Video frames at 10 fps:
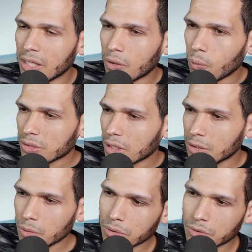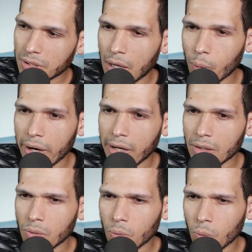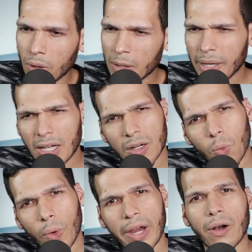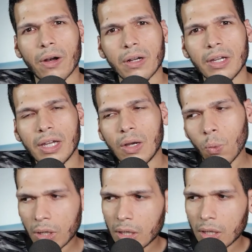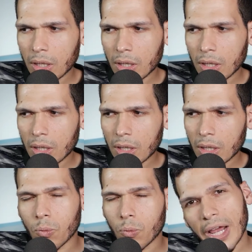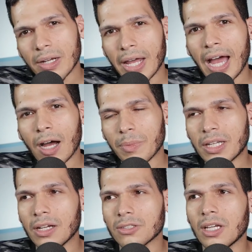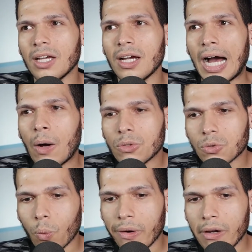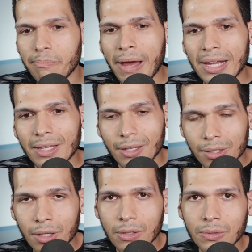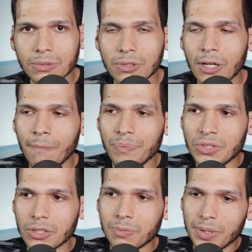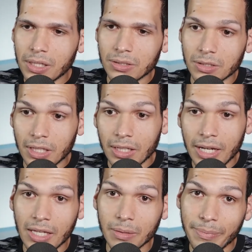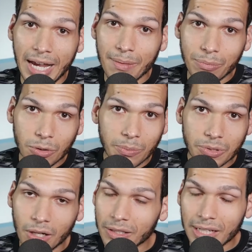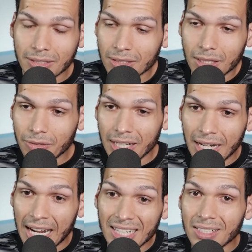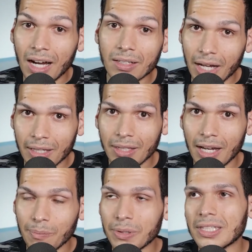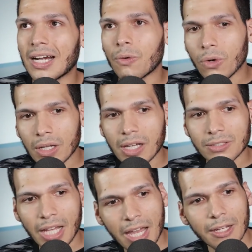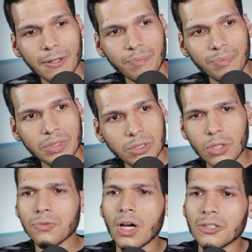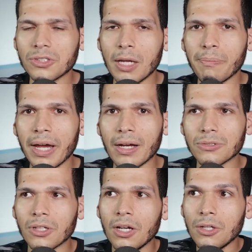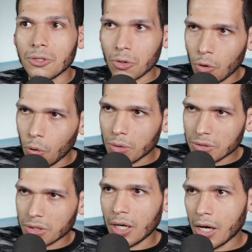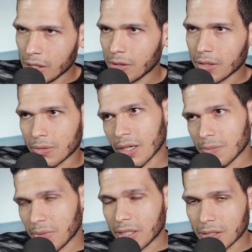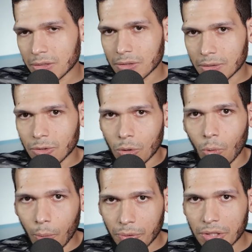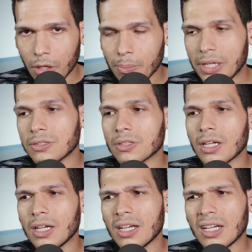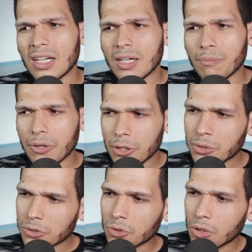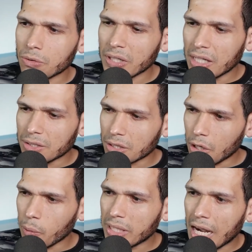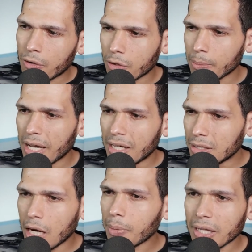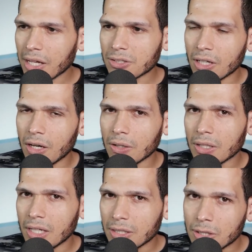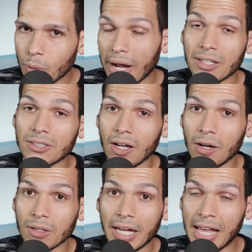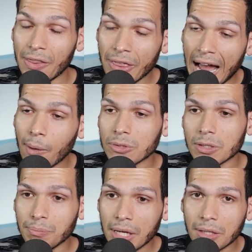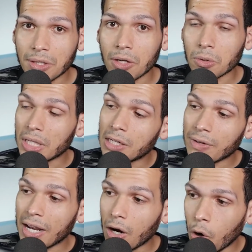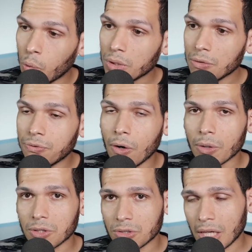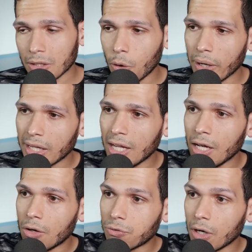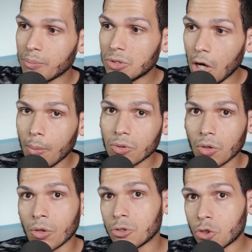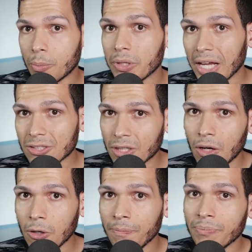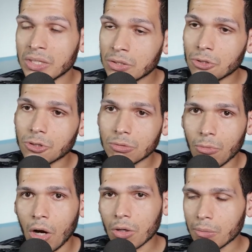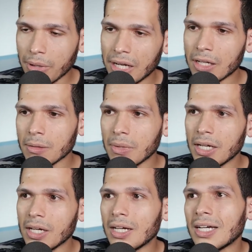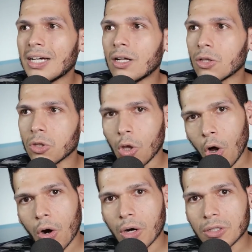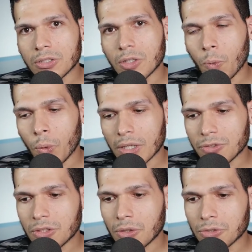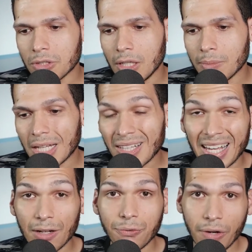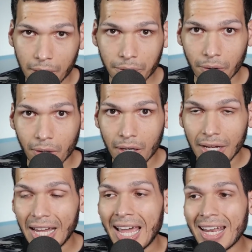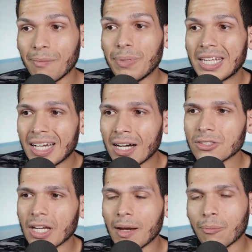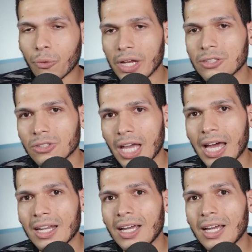once I do lose that weight, what am I going to wear? What am I wearing right now? Because I was wearing baggy clothes just because it's like, hey, the man boobs, all that stuff. I did not like that. But then I realized, hey, you've lost 10 pounds. Your goal is 100, right? Because you're morbidly obese. But you deserve to go down from double XL to XL. And that was a big deal. And if I only focused on going from double or triple XL to small or medium, large would have still seemed like a failure. And because I embraced that,